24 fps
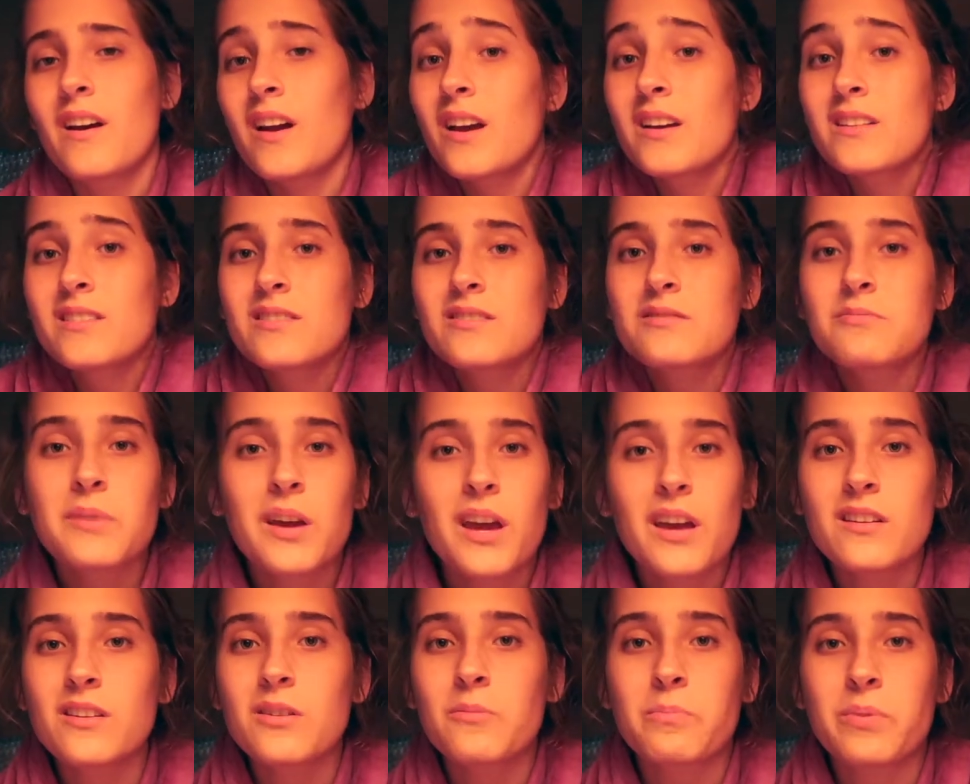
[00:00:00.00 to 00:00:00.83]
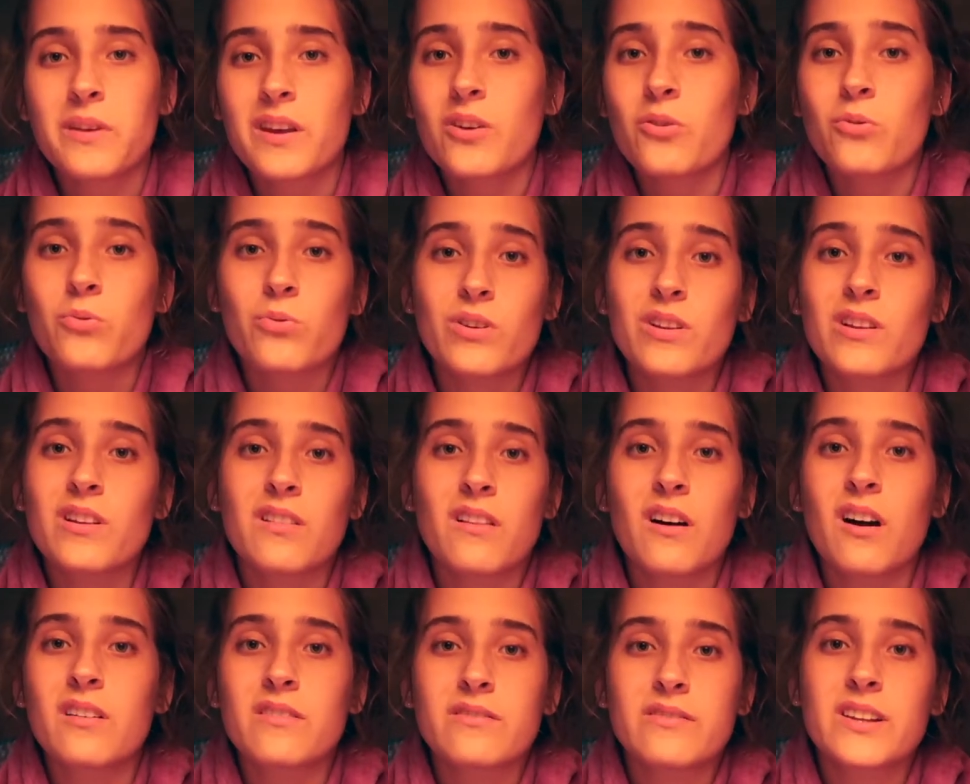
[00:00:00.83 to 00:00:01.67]
It just may end up being a really
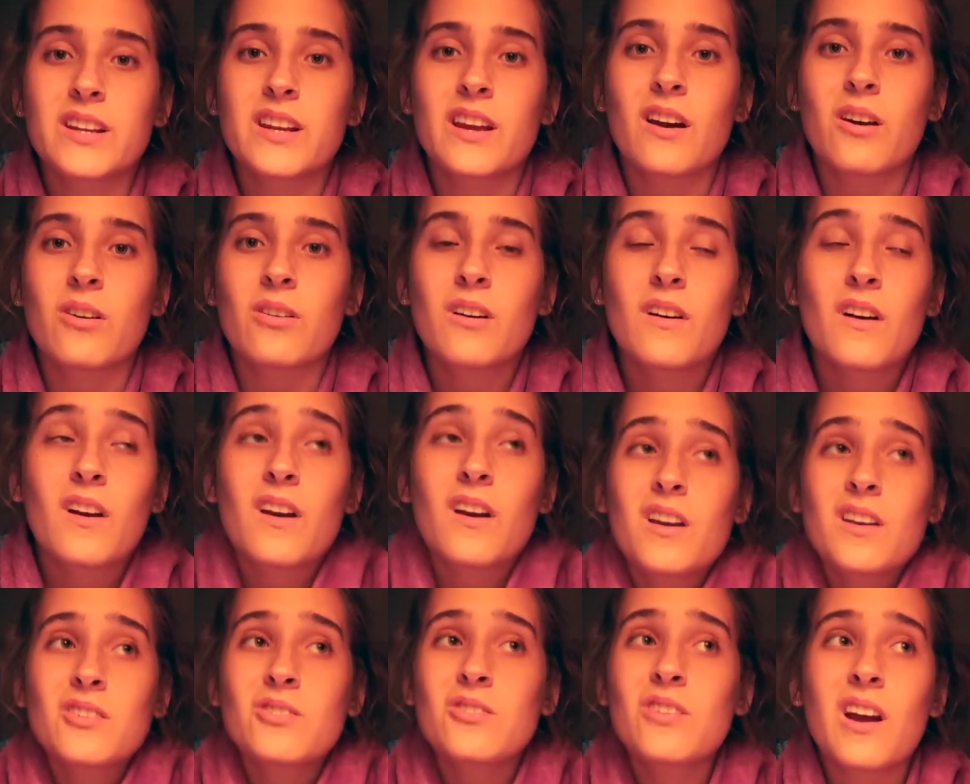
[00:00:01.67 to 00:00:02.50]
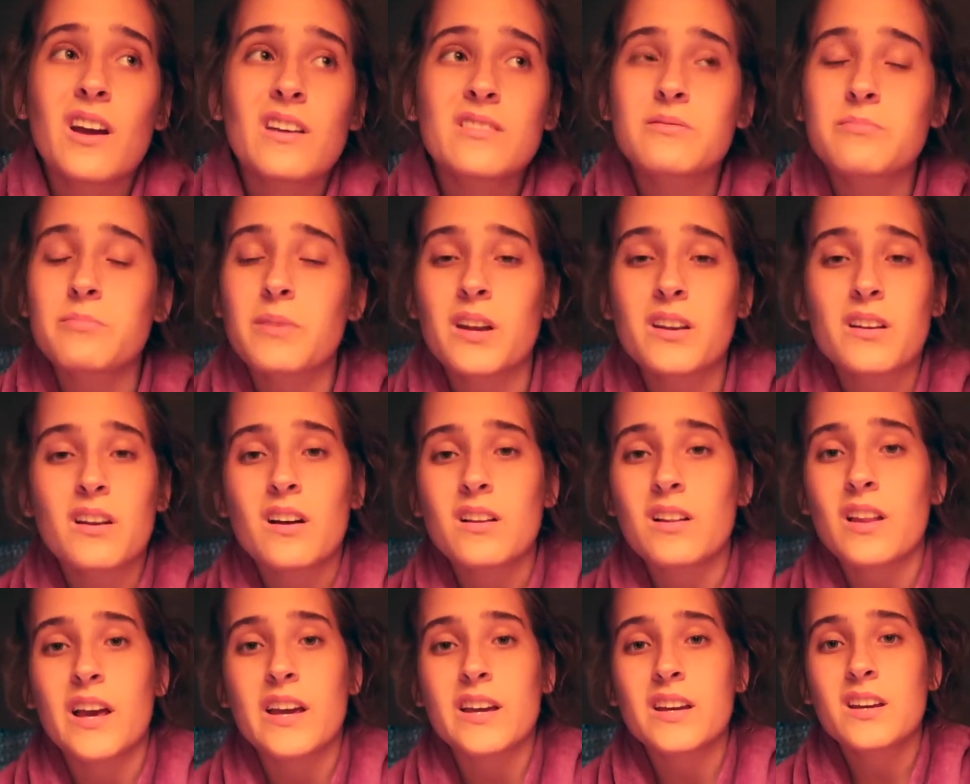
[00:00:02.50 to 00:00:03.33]
long video. You guys might
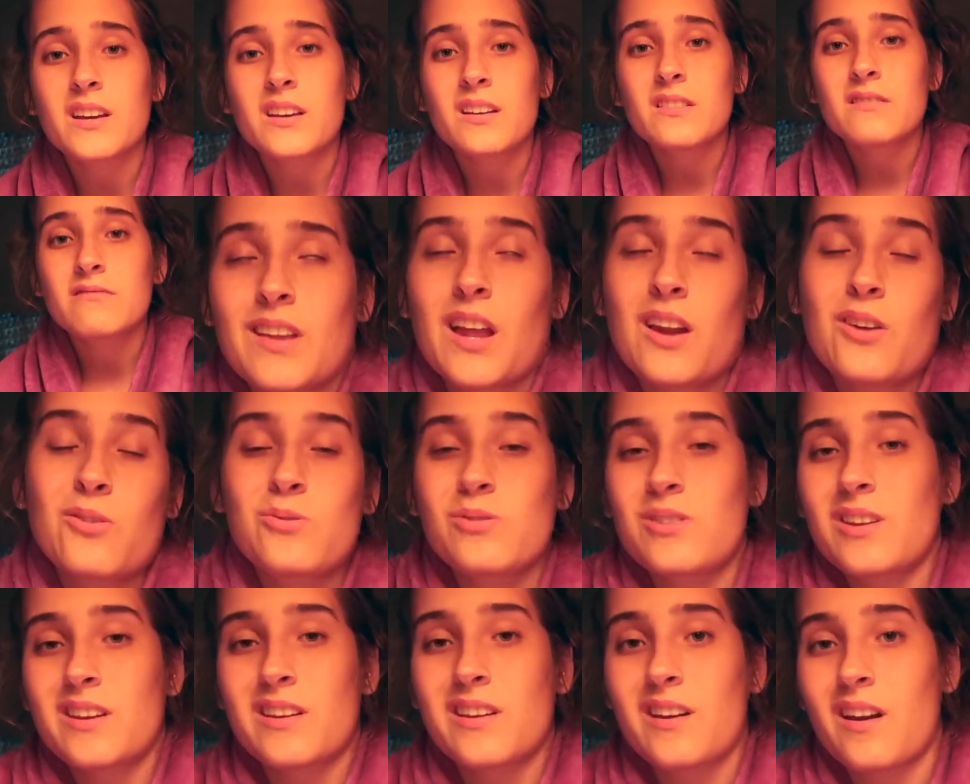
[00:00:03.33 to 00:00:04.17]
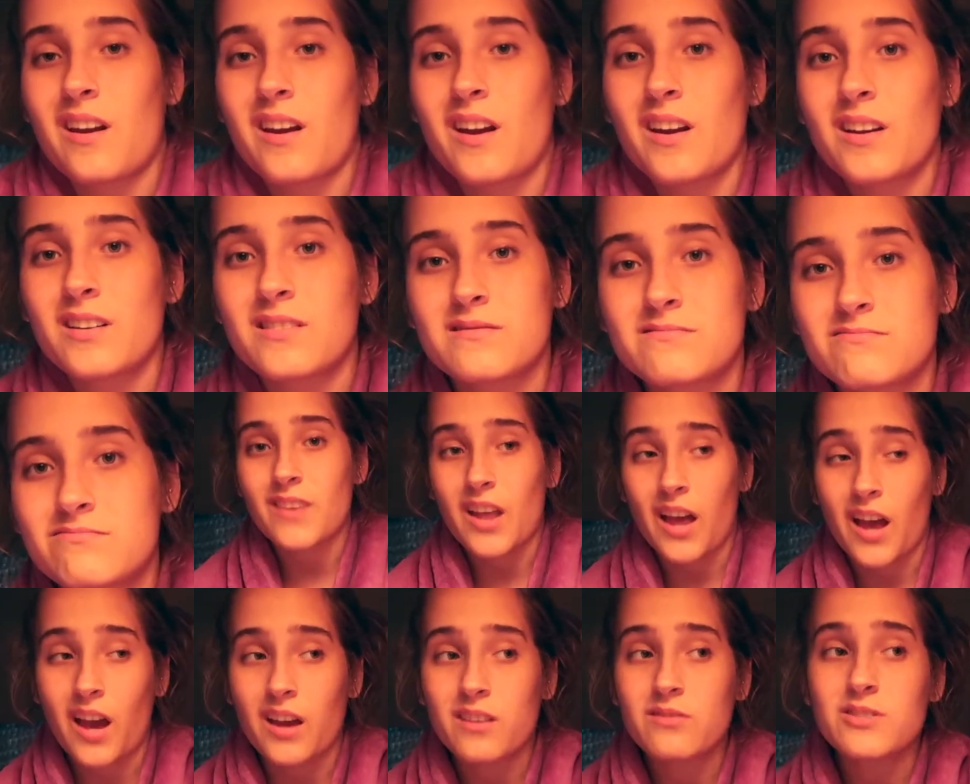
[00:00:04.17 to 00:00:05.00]
not like it. I don't really care.
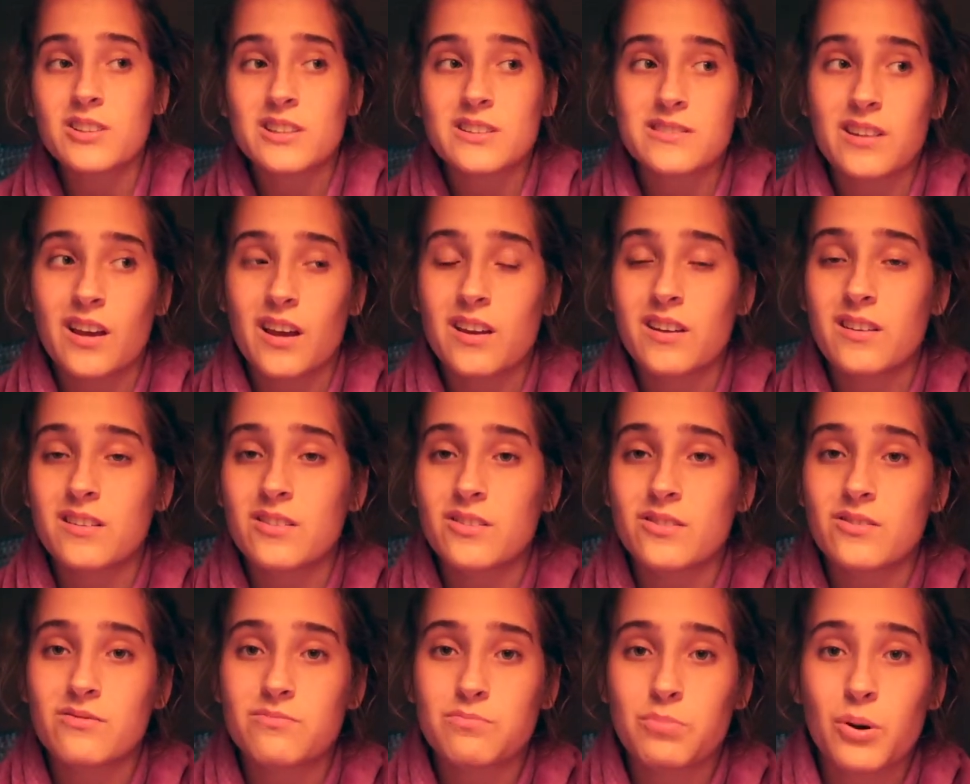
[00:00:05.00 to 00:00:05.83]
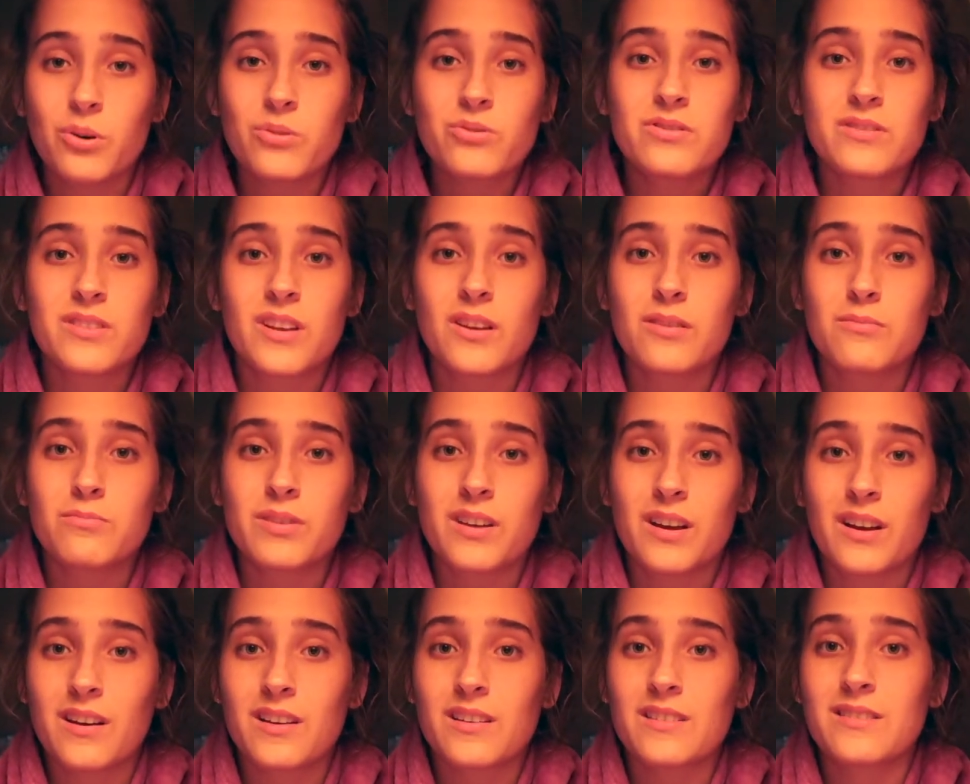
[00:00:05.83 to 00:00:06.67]
I'm excited to post it
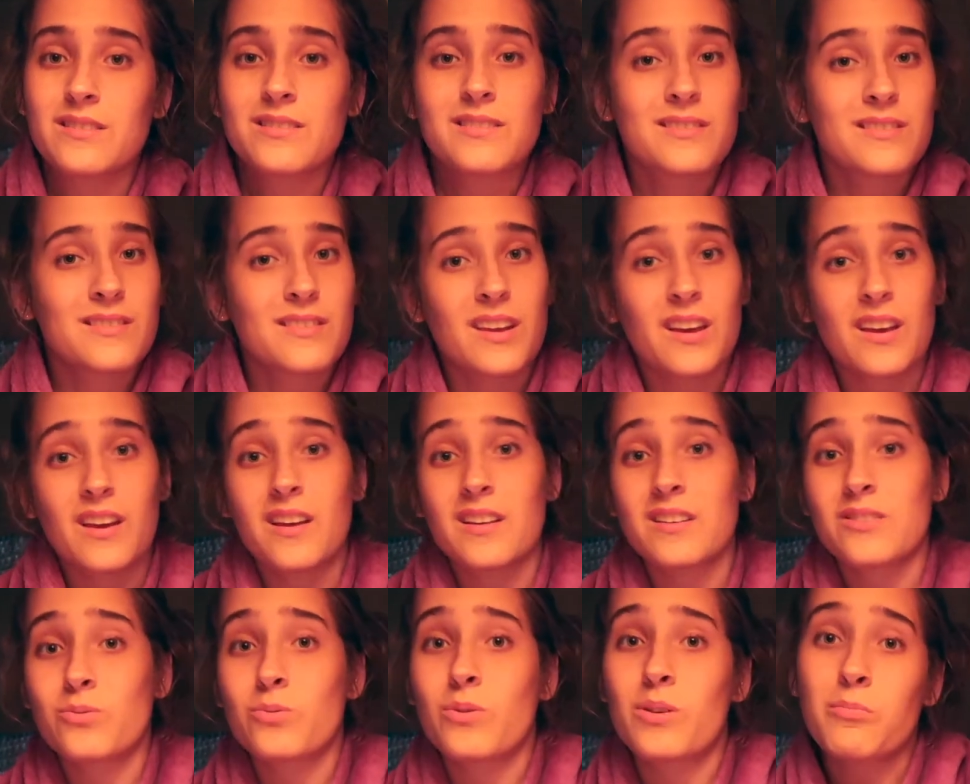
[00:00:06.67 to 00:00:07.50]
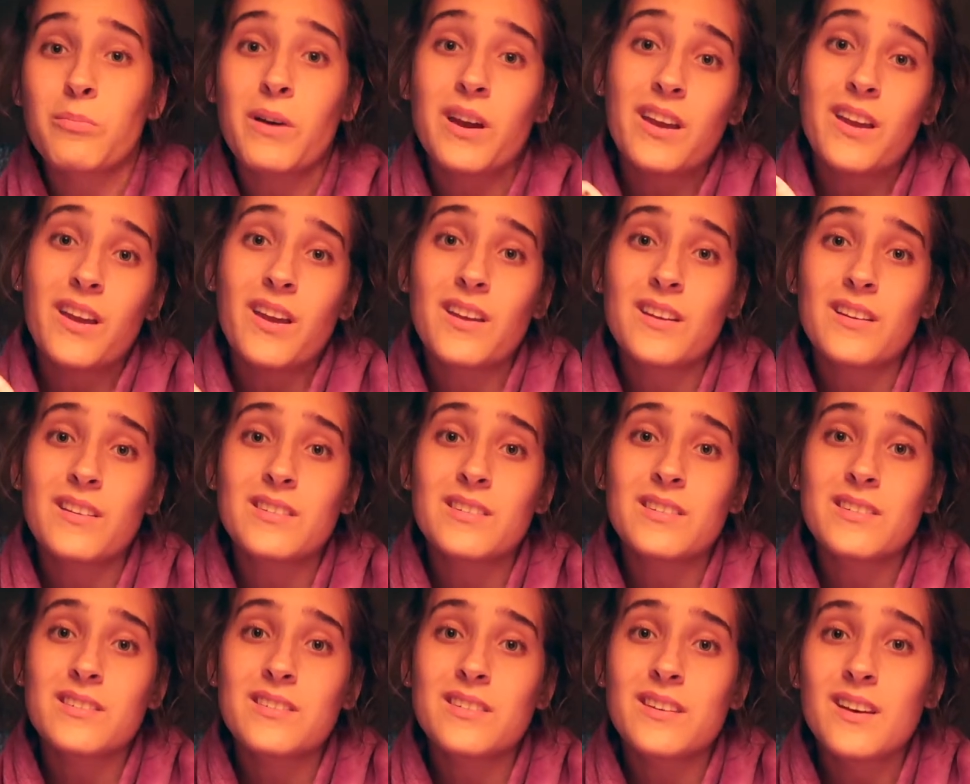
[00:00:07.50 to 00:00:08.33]
because it's with my
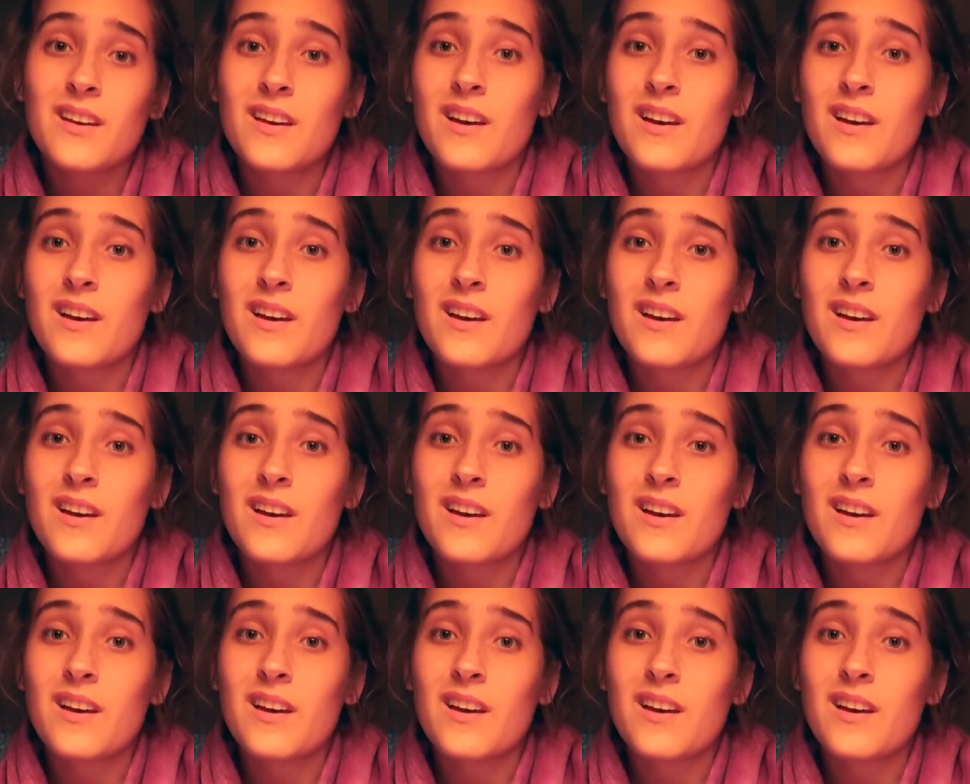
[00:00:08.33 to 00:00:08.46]
kids.